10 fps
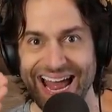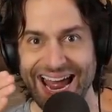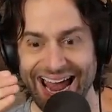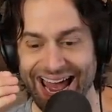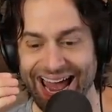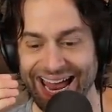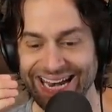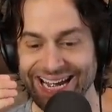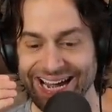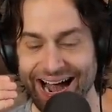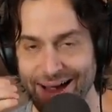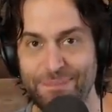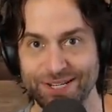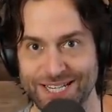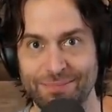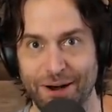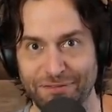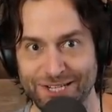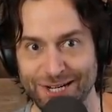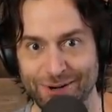And I pissed him
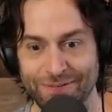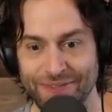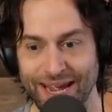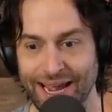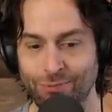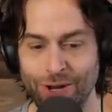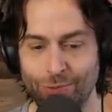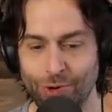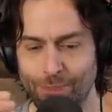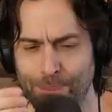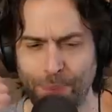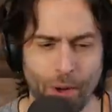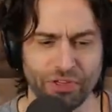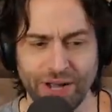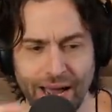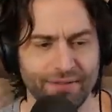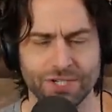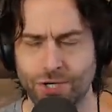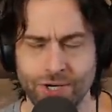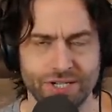off too. And we were both kind of
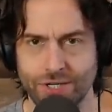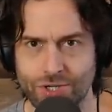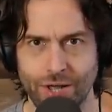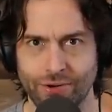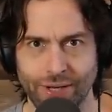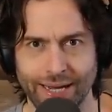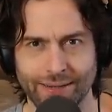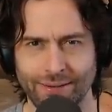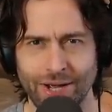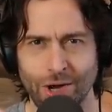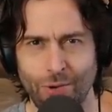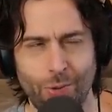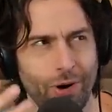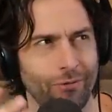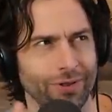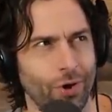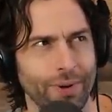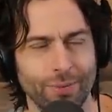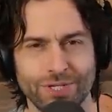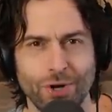as good as each other. Like, we weren't, nobody,
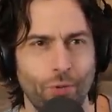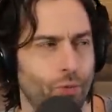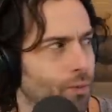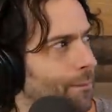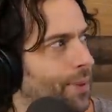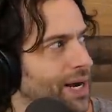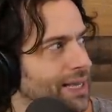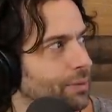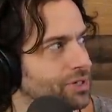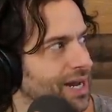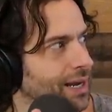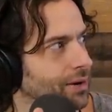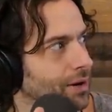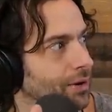there was nobody that was like